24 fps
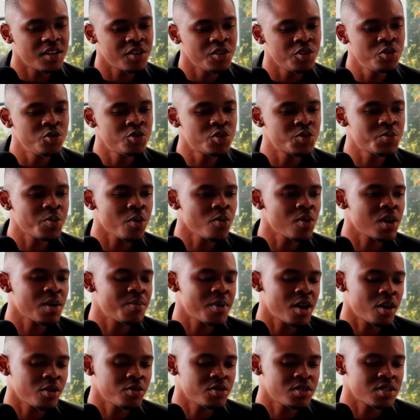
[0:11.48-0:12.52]
You spoke
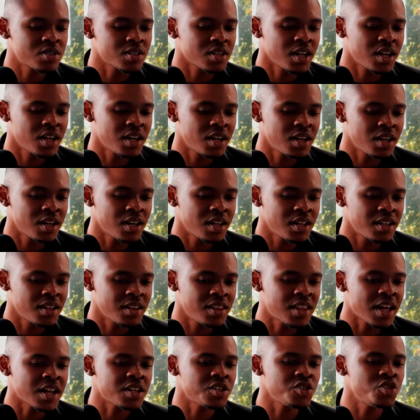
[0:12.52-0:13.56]
about
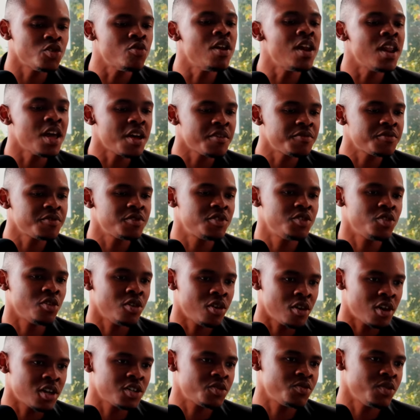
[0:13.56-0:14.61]
that you left your
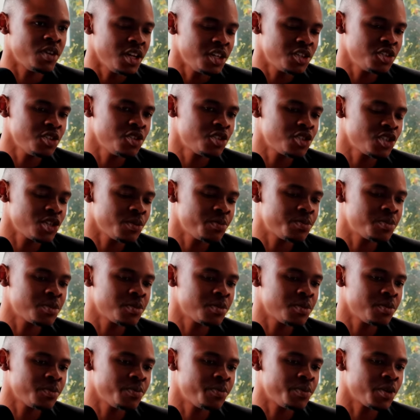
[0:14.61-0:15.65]
last relationship
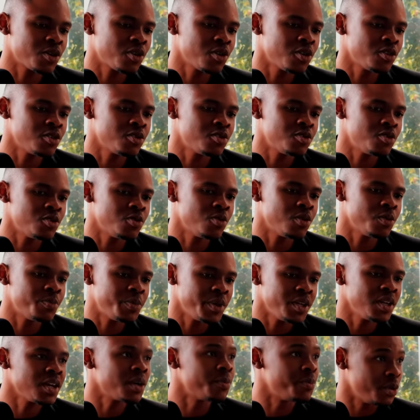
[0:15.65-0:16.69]
because you were
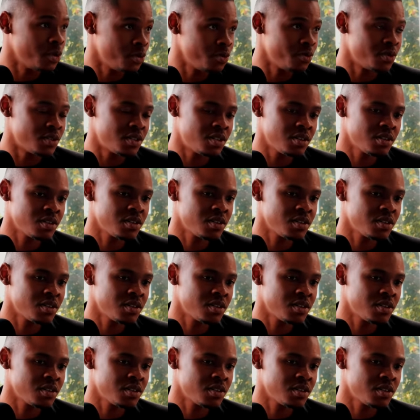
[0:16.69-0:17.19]
being abused.